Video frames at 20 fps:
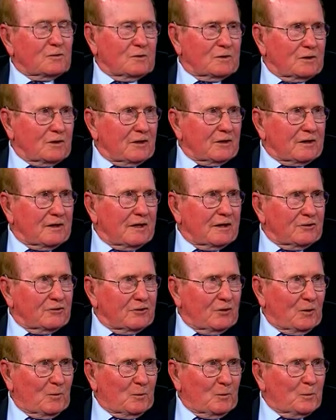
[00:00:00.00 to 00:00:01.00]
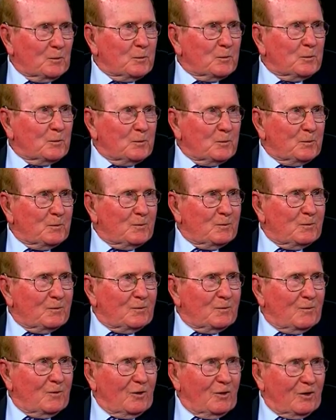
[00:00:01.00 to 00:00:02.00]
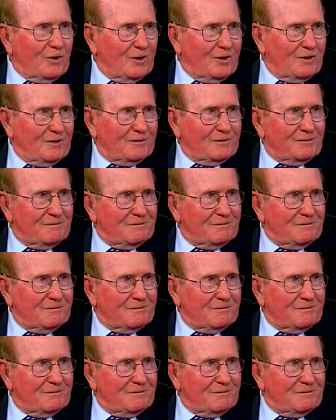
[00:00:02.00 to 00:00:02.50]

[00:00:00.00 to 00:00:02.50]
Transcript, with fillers: was our gas dump. All the uh,